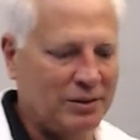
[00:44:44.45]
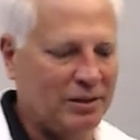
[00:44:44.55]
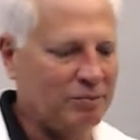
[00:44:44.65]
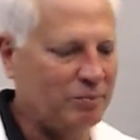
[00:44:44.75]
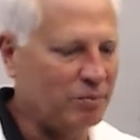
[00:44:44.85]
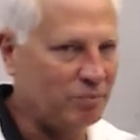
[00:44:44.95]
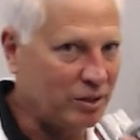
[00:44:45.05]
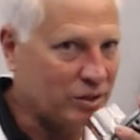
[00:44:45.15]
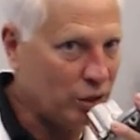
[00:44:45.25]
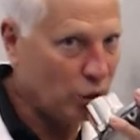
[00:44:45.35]
You can put
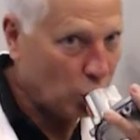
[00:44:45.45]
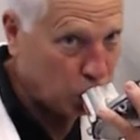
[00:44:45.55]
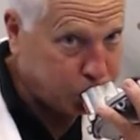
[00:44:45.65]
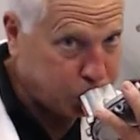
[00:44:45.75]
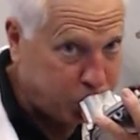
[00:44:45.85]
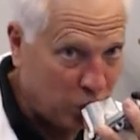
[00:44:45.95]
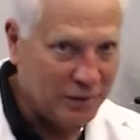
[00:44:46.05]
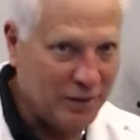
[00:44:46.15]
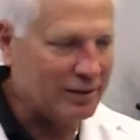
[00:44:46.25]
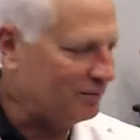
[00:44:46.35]
pressure,
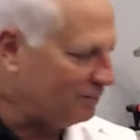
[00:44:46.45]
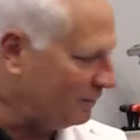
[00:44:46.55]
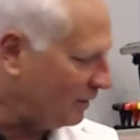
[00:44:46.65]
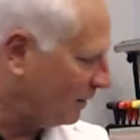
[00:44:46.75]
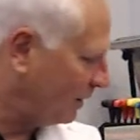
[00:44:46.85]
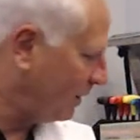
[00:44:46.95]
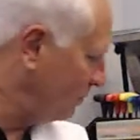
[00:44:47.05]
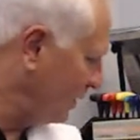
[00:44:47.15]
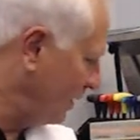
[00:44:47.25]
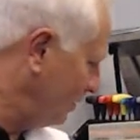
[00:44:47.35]
nothing
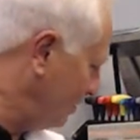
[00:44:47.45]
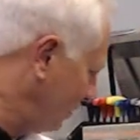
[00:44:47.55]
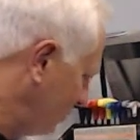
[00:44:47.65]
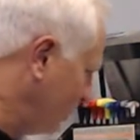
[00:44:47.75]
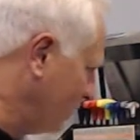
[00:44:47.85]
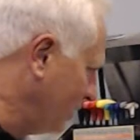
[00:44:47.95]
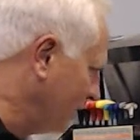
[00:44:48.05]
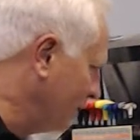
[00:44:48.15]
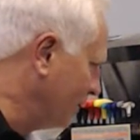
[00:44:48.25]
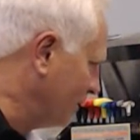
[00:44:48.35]
comes out. I don't say
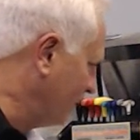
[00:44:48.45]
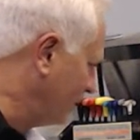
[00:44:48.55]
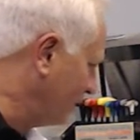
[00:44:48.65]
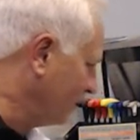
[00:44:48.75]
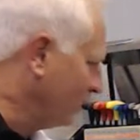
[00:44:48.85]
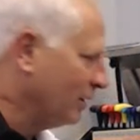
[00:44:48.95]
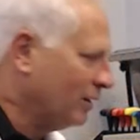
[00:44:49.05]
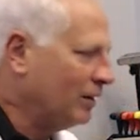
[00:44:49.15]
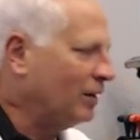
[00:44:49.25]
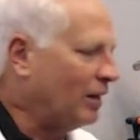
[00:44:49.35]
nothing, I say nothing.
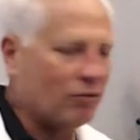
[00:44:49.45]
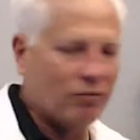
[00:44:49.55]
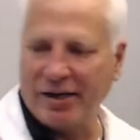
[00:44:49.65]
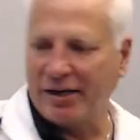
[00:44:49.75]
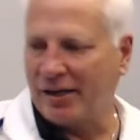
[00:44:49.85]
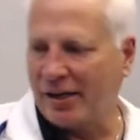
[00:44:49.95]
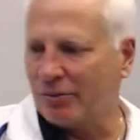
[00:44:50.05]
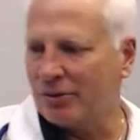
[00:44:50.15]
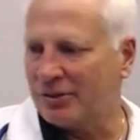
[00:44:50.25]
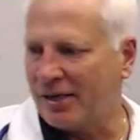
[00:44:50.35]
A regulator
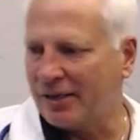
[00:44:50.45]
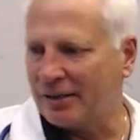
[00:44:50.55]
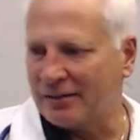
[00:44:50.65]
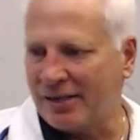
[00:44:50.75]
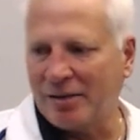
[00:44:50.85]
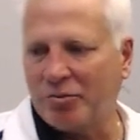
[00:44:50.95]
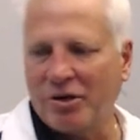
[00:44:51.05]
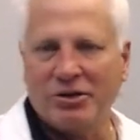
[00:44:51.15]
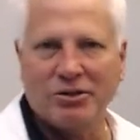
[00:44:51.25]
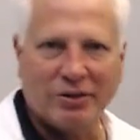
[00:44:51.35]
will take tank
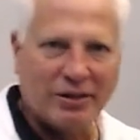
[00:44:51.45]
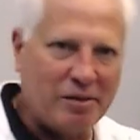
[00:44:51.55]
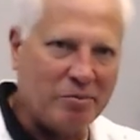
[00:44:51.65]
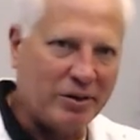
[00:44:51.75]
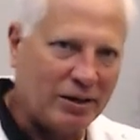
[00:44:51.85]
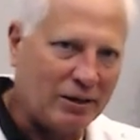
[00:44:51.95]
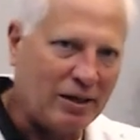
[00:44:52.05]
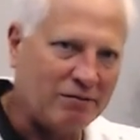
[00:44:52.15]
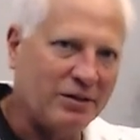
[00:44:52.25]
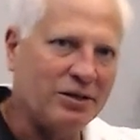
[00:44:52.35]
pressure and keep it at
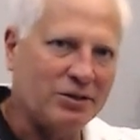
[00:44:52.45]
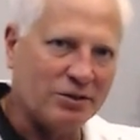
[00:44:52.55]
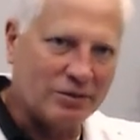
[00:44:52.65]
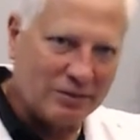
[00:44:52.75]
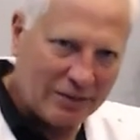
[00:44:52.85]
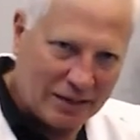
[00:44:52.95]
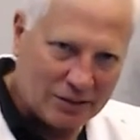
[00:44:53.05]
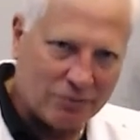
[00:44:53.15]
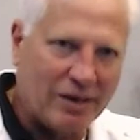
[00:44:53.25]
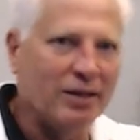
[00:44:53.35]
11 inches. That's
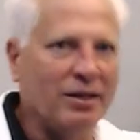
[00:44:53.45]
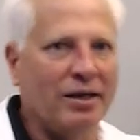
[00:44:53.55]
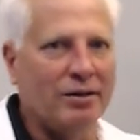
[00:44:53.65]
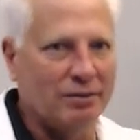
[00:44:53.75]
a regulator.